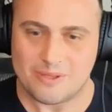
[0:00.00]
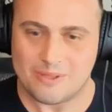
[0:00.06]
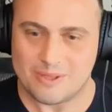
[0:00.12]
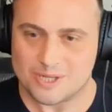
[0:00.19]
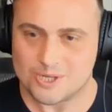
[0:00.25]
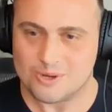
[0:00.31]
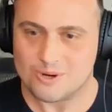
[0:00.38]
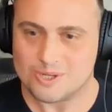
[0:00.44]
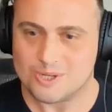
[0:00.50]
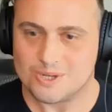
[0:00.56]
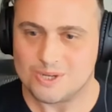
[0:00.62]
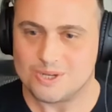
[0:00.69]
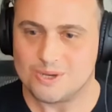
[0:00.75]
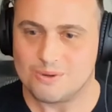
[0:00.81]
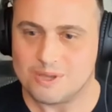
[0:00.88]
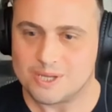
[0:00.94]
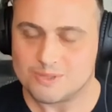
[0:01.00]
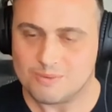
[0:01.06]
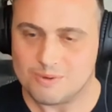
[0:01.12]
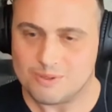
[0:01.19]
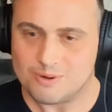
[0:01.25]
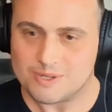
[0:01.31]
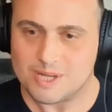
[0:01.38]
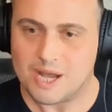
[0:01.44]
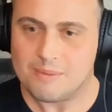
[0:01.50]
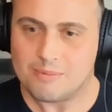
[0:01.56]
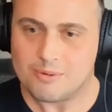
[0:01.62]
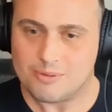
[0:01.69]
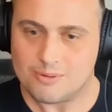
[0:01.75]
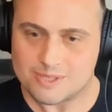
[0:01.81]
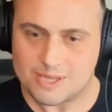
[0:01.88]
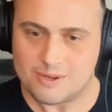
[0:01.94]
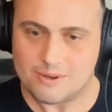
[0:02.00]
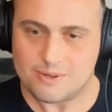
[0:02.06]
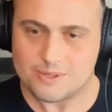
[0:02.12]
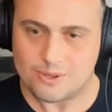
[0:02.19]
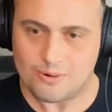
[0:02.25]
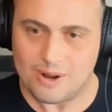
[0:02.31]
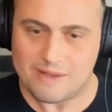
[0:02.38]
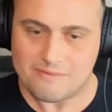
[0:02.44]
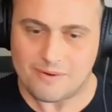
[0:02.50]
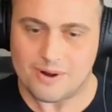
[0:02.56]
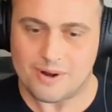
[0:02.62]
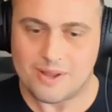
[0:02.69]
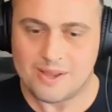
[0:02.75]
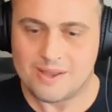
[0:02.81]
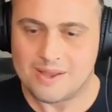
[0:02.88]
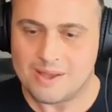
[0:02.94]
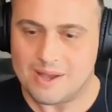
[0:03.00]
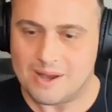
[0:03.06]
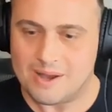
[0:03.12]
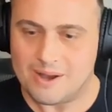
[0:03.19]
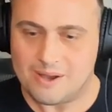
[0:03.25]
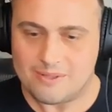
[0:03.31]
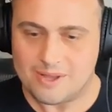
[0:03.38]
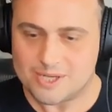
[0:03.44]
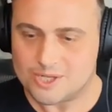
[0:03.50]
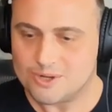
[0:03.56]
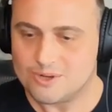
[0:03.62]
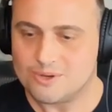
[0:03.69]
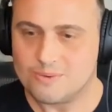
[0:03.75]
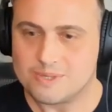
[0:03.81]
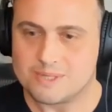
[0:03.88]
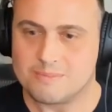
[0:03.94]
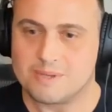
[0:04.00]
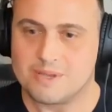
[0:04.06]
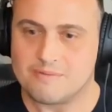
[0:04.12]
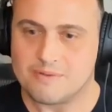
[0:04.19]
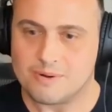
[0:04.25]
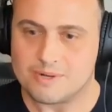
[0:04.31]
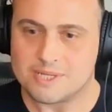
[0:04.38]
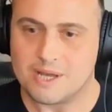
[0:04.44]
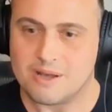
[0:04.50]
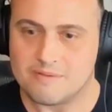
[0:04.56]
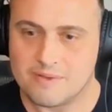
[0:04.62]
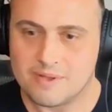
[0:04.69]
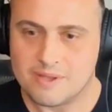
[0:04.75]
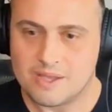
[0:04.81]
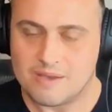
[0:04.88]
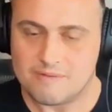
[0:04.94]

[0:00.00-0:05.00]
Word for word: that they should or shouldn't do things with their time or their skills or their effort, uh, unless you're doing something different yourself.